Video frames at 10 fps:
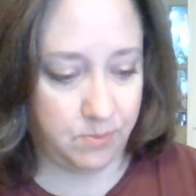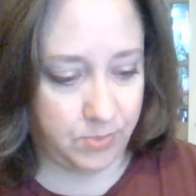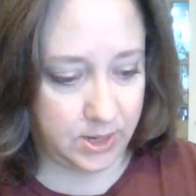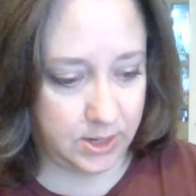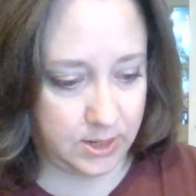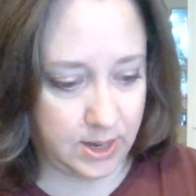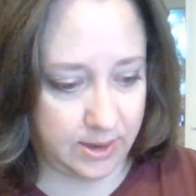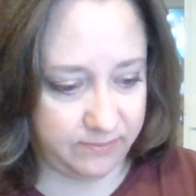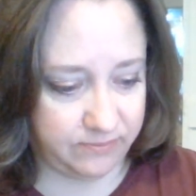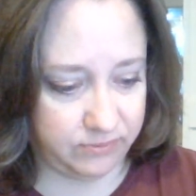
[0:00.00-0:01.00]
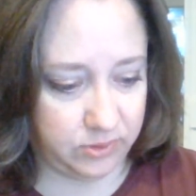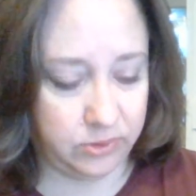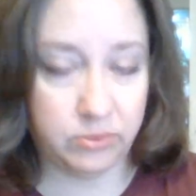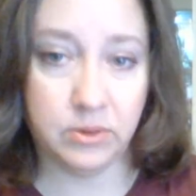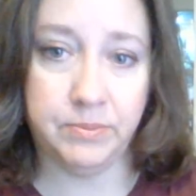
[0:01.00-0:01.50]
but
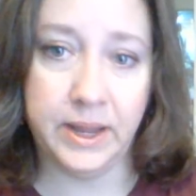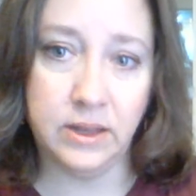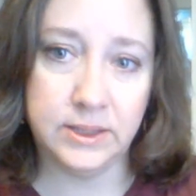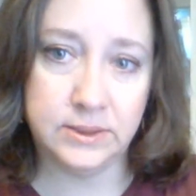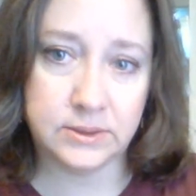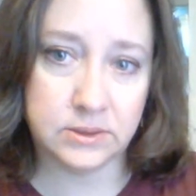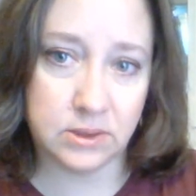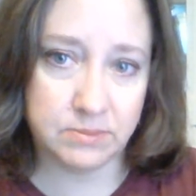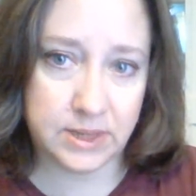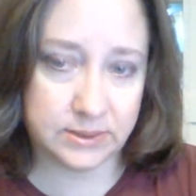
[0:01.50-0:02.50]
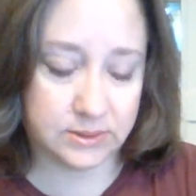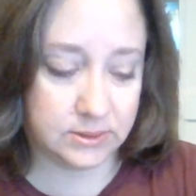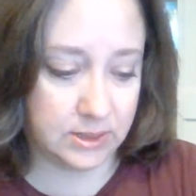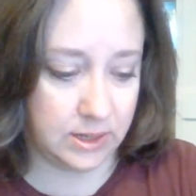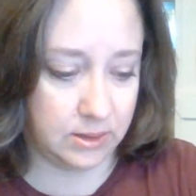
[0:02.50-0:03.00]
you are balanced on my
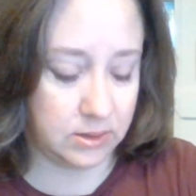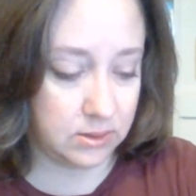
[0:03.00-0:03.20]
sink.